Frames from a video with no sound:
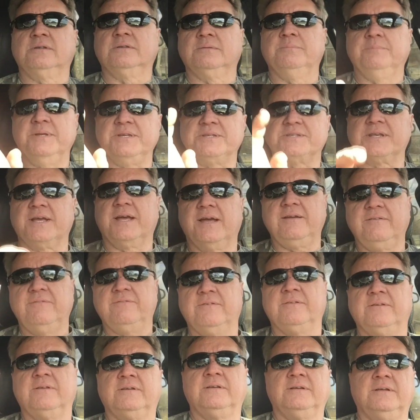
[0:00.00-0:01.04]
Be safe.
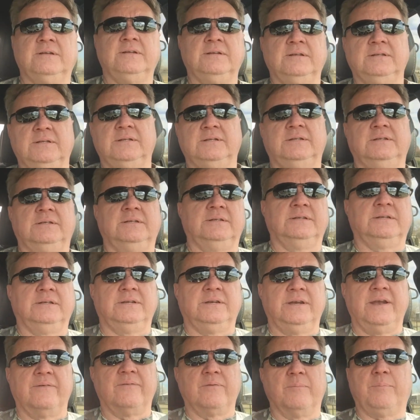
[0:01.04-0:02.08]

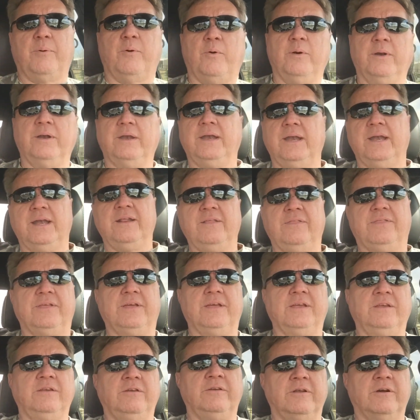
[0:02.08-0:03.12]
Never point at
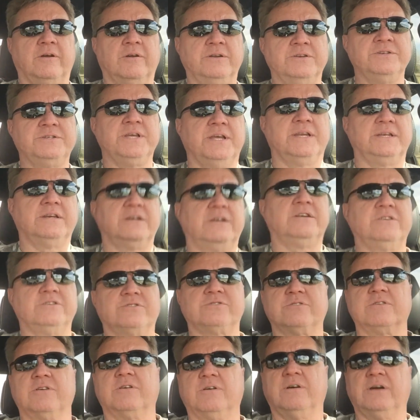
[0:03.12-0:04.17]
anything you don't intend to
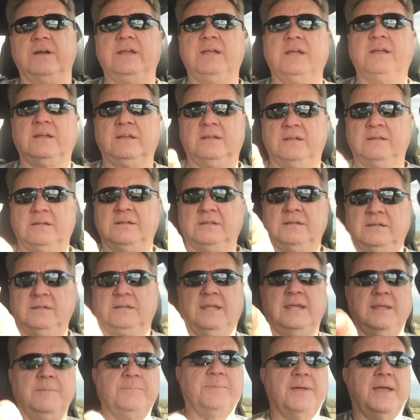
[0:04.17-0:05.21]
destroy.
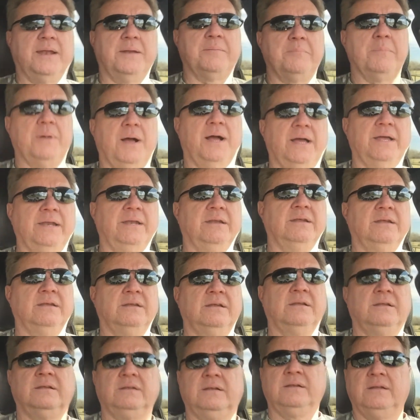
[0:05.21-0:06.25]
Keep that in mind.
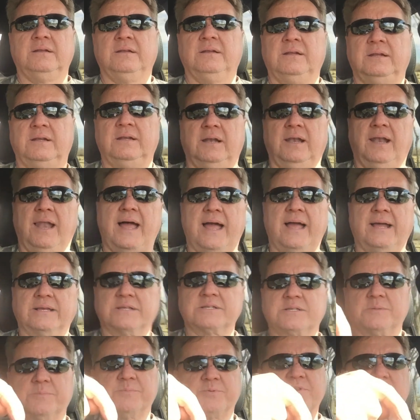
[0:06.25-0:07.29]
Like,
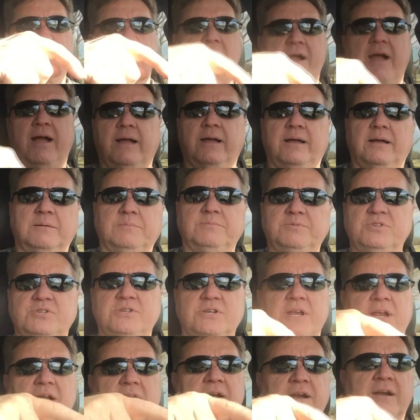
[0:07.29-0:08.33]
subscribe,
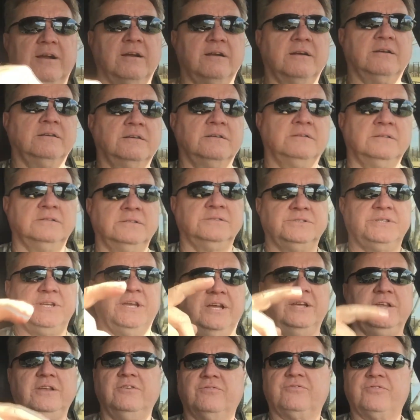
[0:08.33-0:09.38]
share,
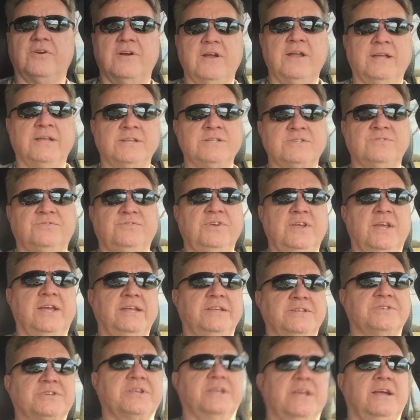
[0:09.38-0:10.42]
tell your friends if you
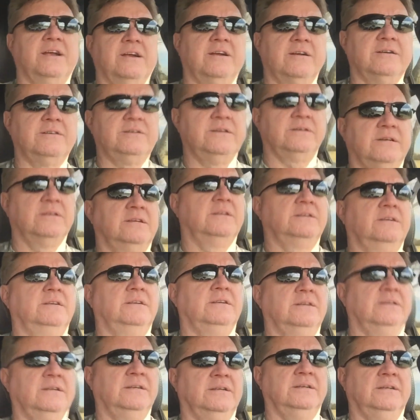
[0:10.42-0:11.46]
ain't scared,
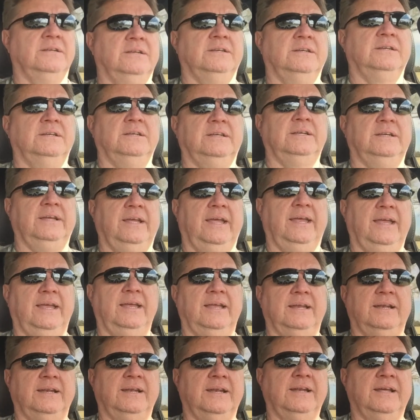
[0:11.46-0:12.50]

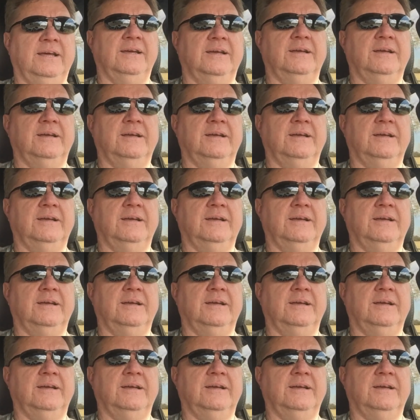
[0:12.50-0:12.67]
and